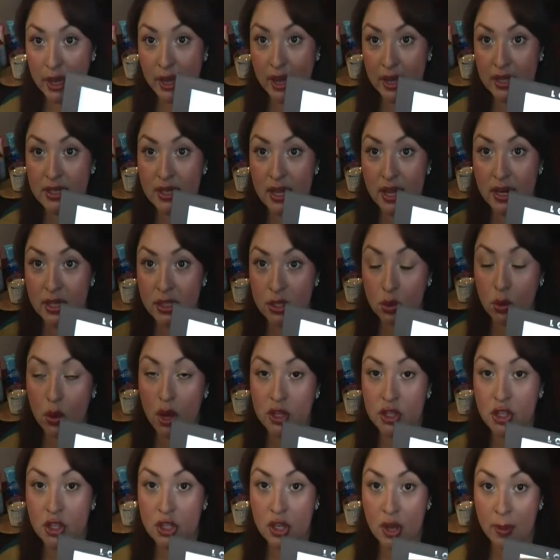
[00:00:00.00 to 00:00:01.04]
like I said in
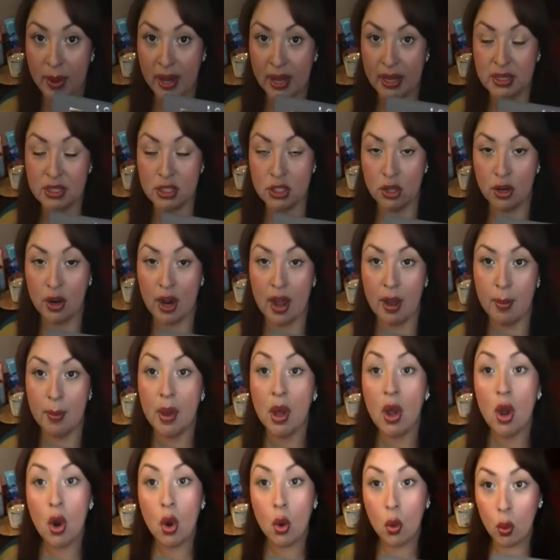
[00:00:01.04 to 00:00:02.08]
swatches on my
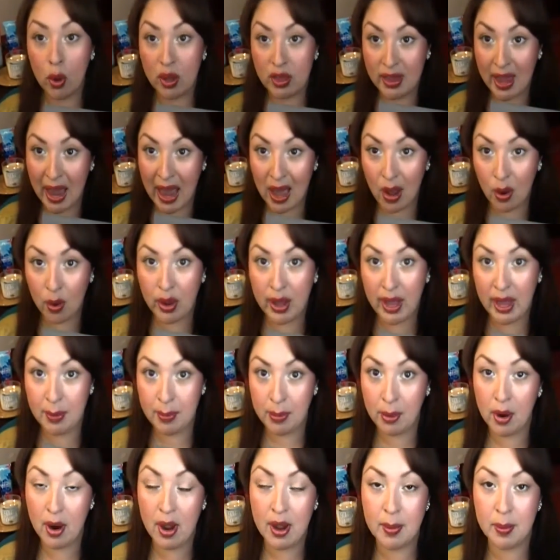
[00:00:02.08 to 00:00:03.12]
Instagram without
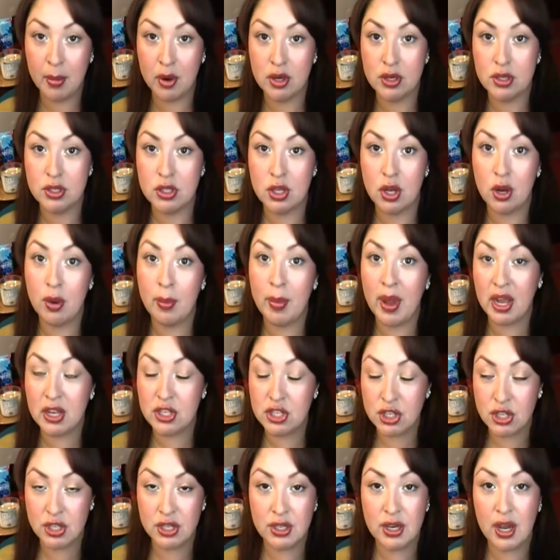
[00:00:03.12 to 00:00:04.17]
a primer so
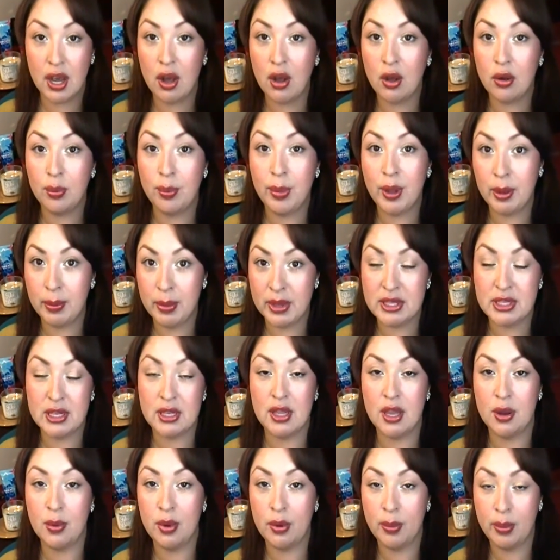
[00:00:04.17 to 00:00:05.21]
imagine how
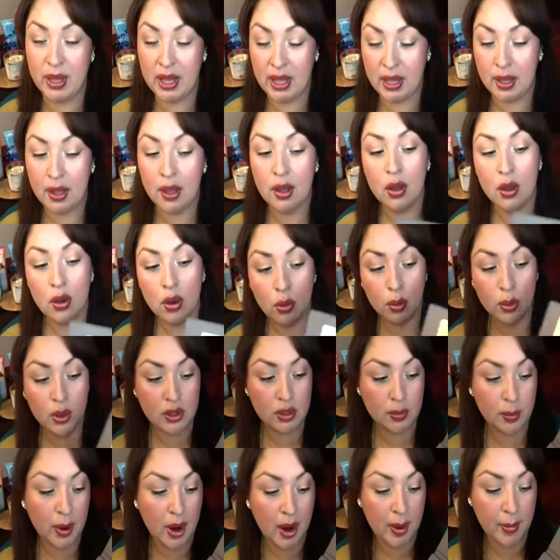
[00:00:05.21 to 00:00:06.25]
pigmented they would be
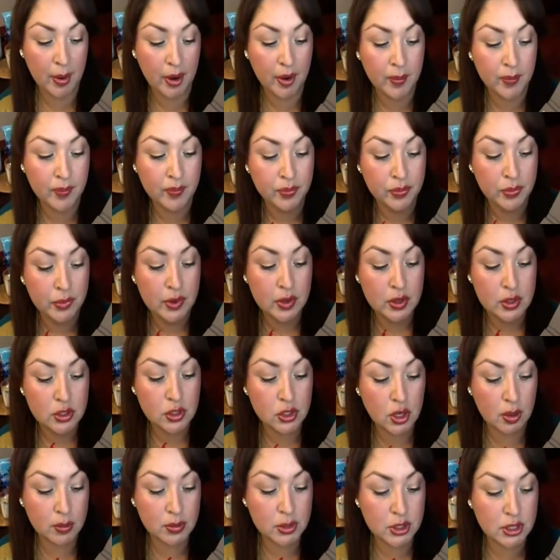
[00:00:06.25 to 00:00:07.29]
with the primer
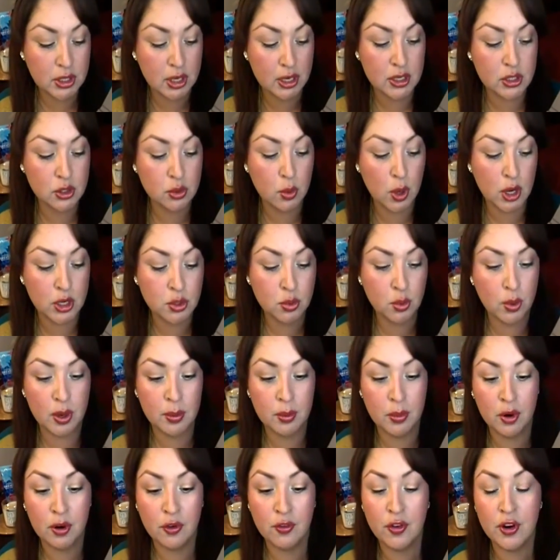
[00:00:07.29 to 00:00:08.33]
so I'm just gonna swatch
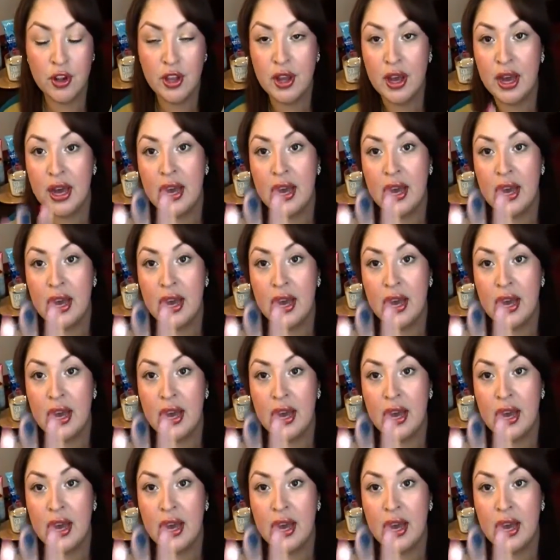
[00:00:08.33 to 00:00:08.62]
one more for you